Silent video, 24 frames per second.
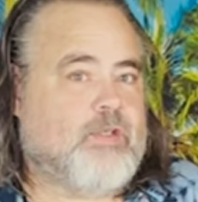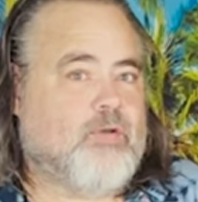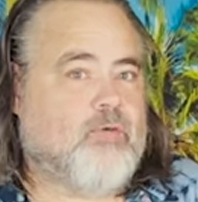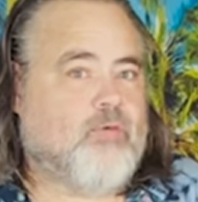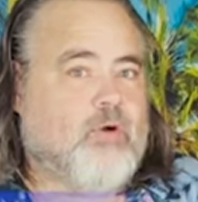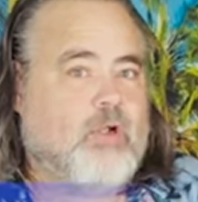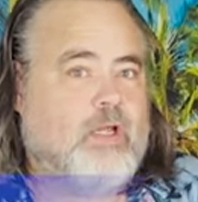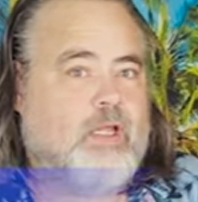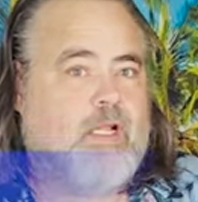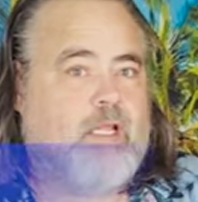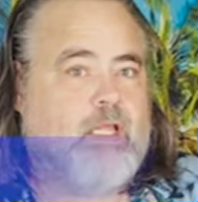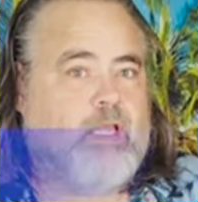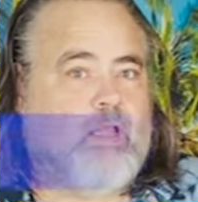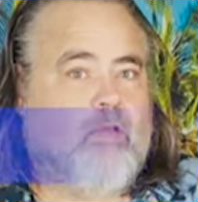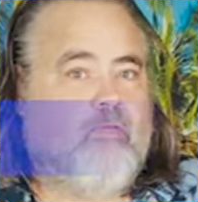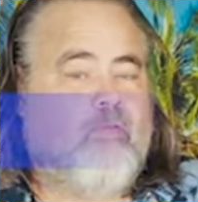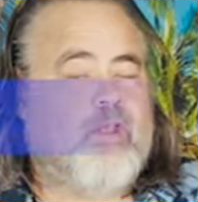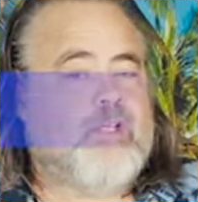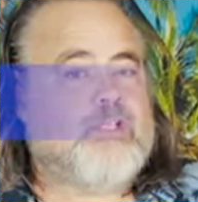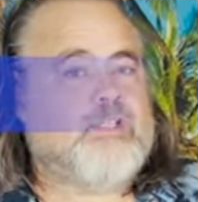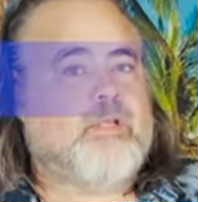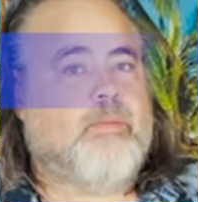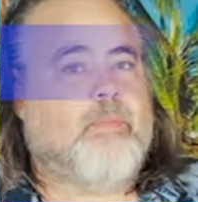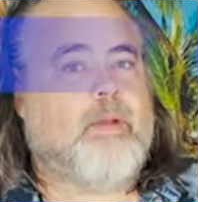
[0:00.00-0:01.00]
And we're gonna give
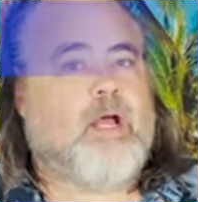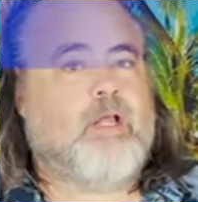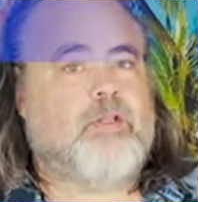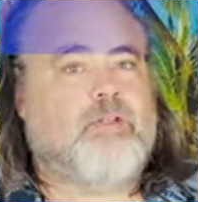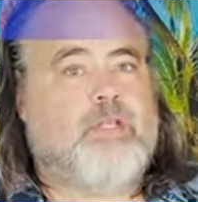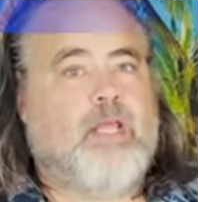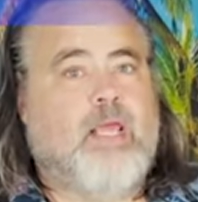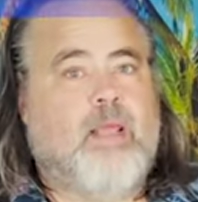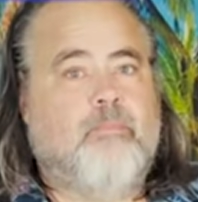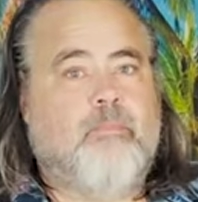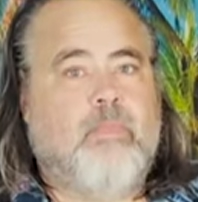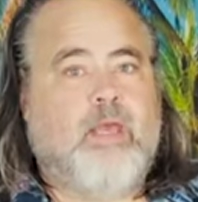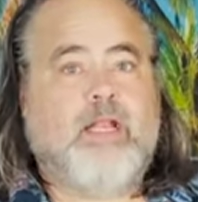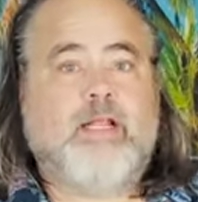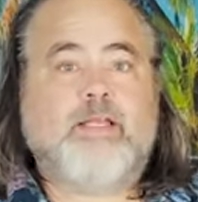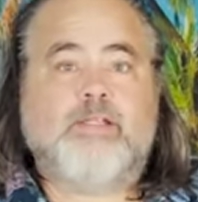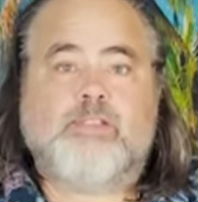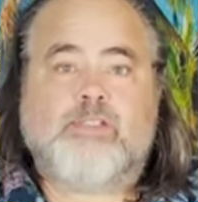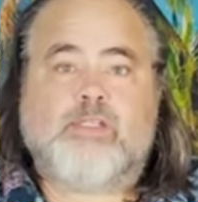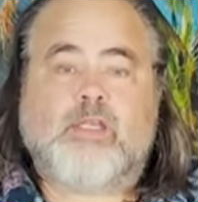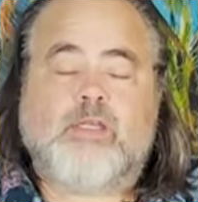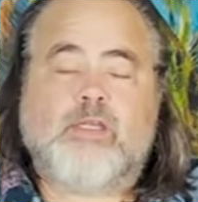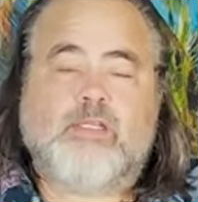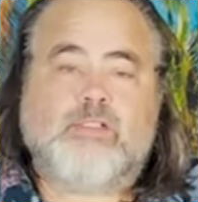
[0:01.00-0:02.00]
this about 10
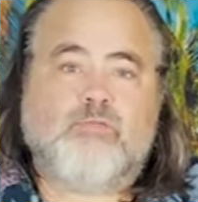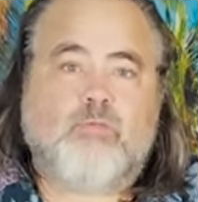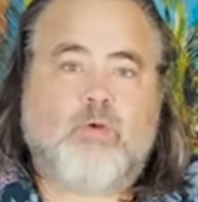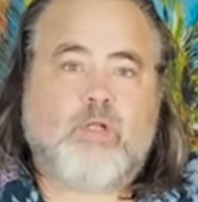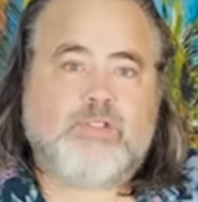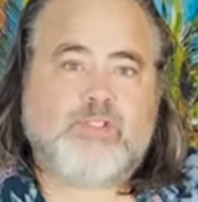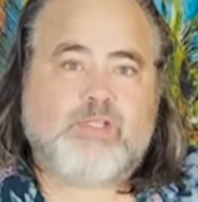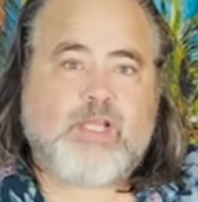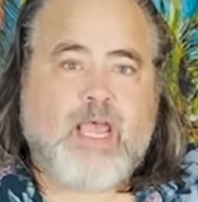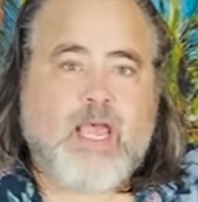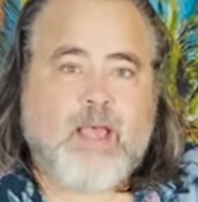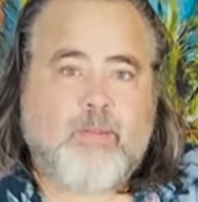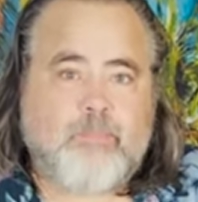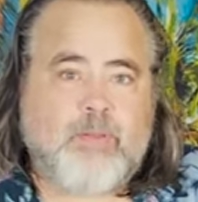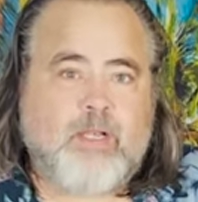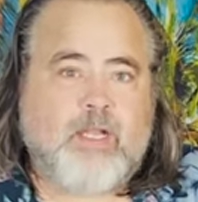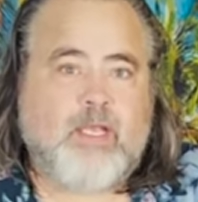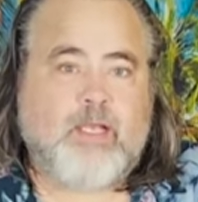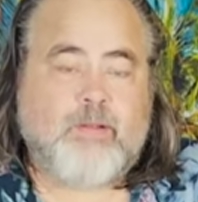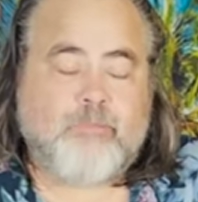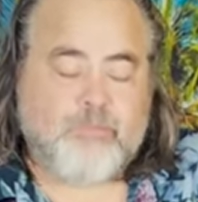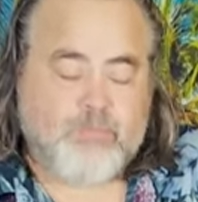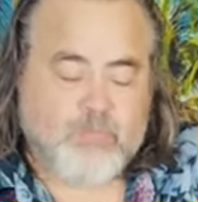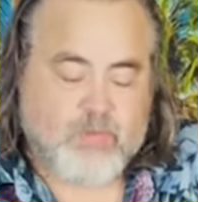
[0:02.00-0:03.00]
minutes because what's
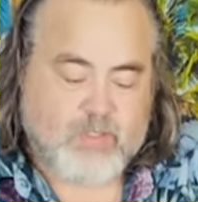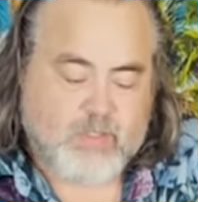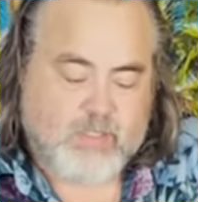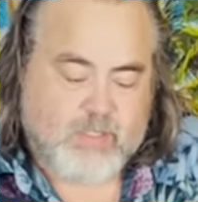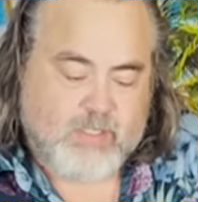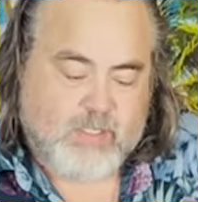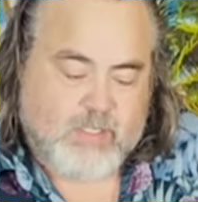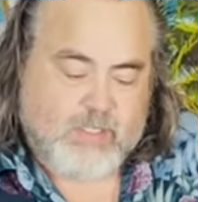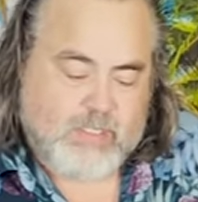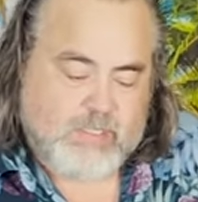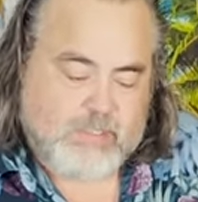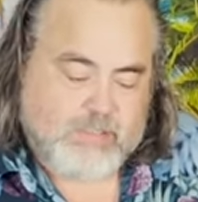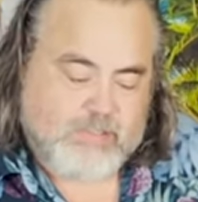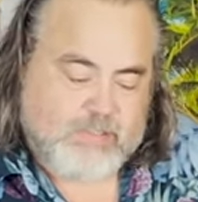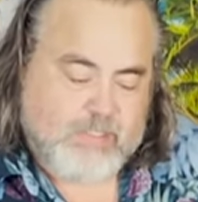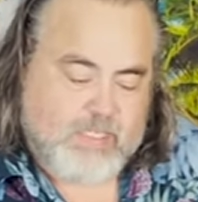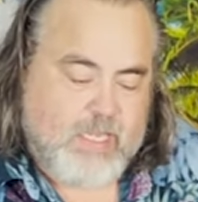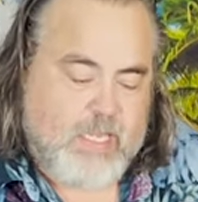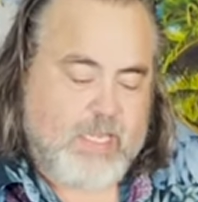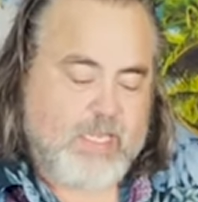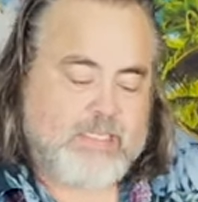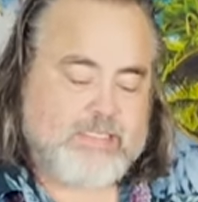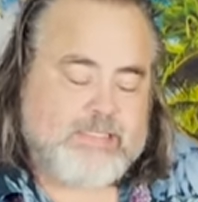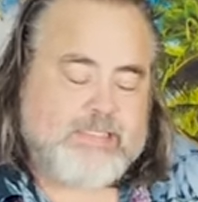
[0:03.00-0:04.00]
happening is
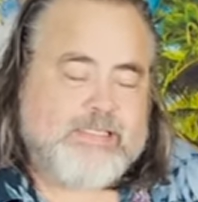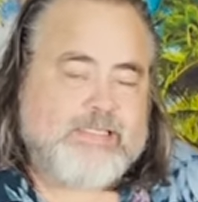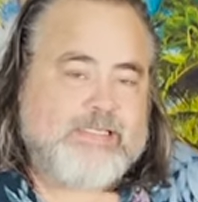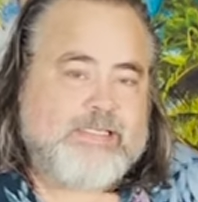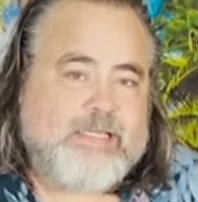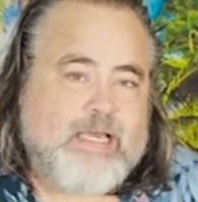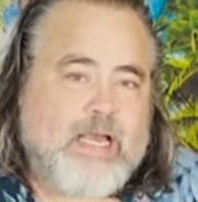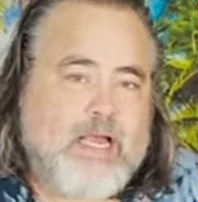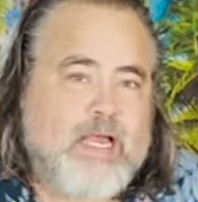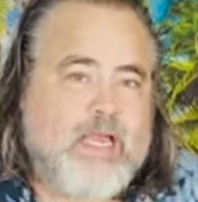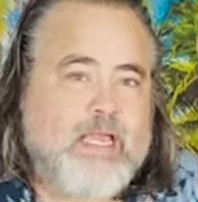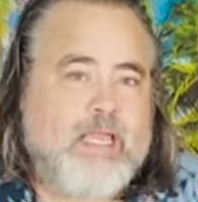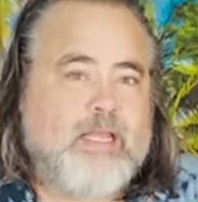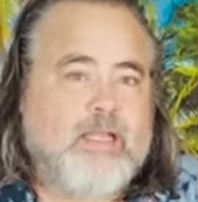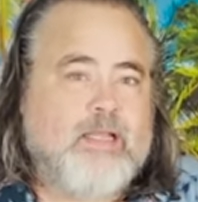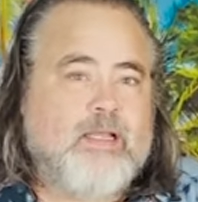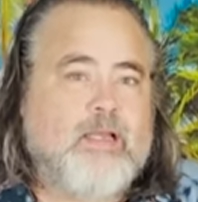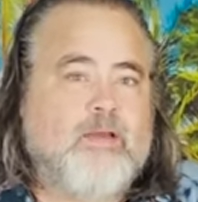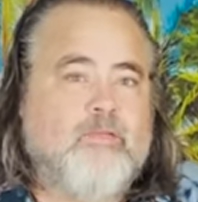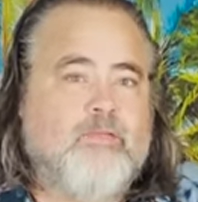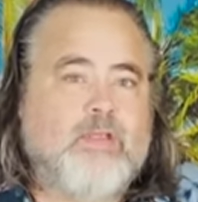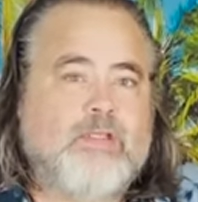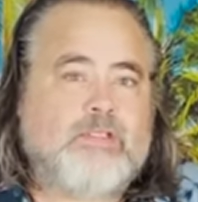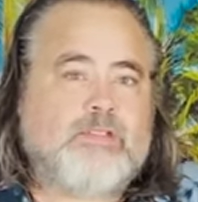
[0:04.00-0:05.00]
inside
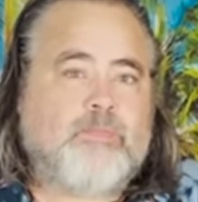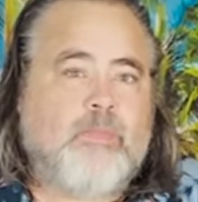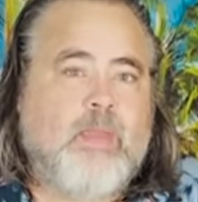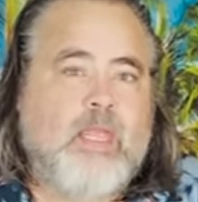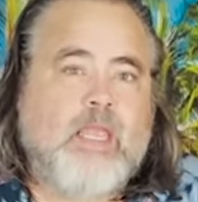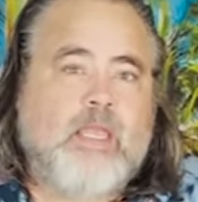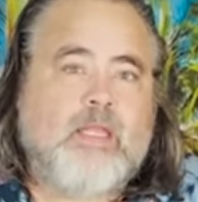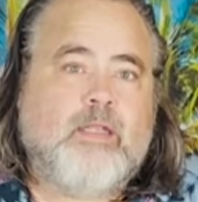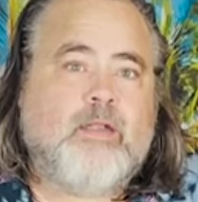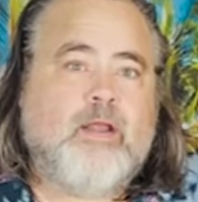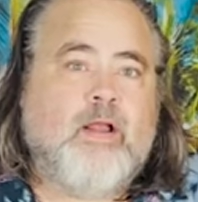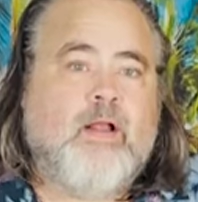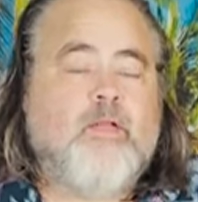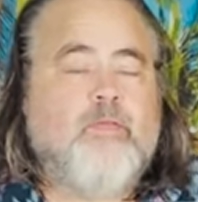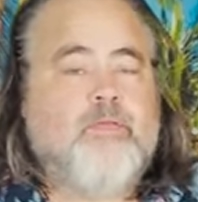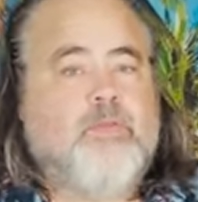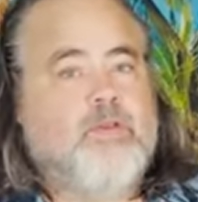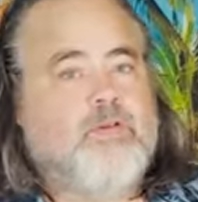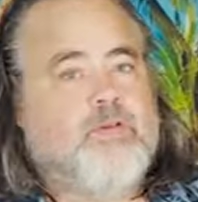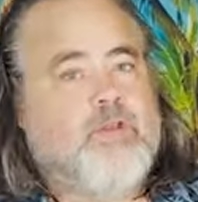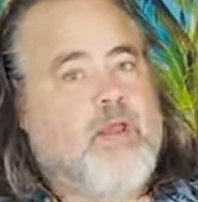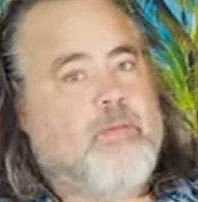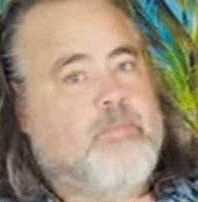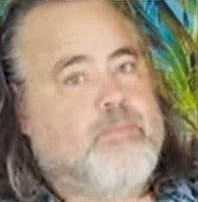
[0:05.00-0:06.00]
of this meat,
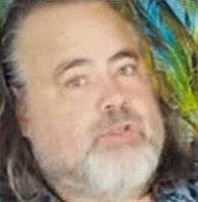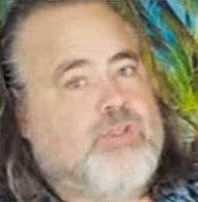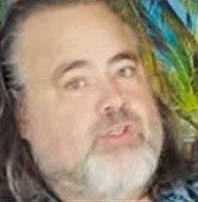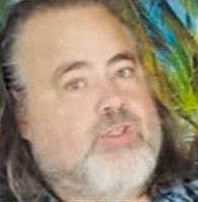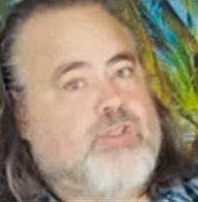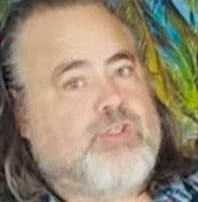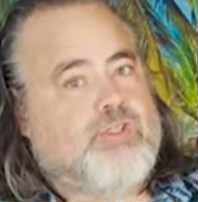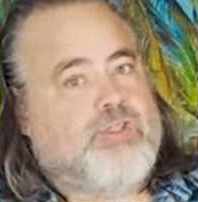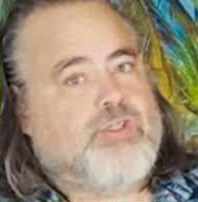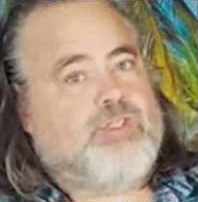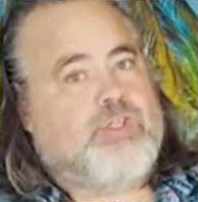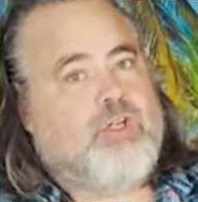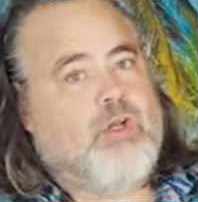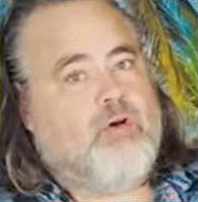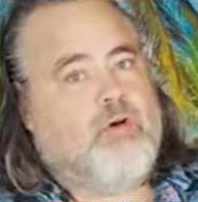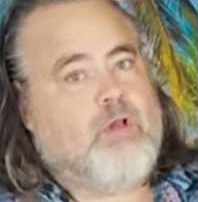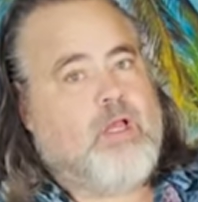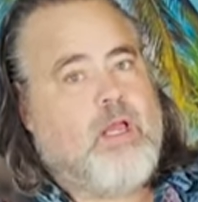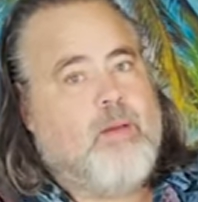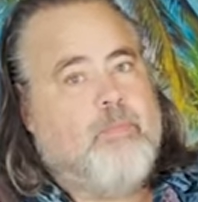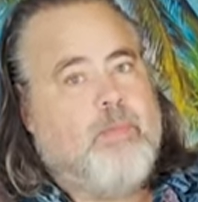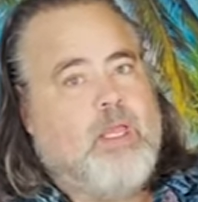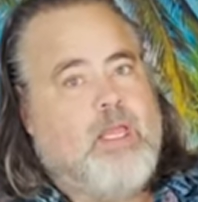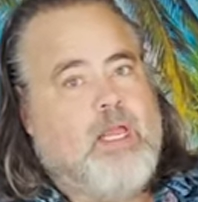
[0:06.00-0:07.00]
the temperature is still
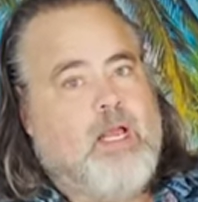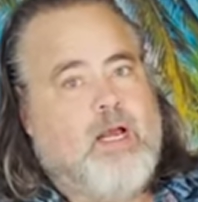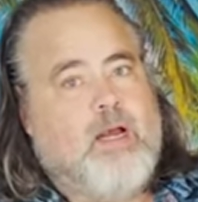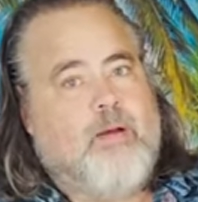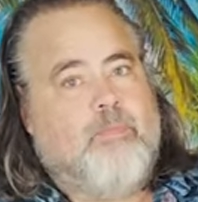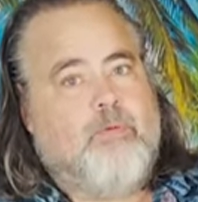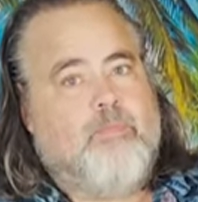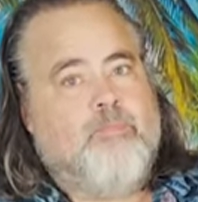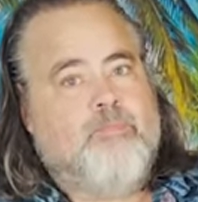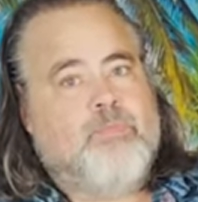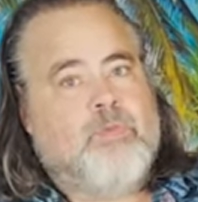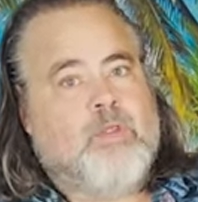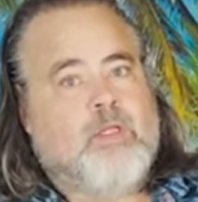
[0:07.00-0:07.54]
coming up.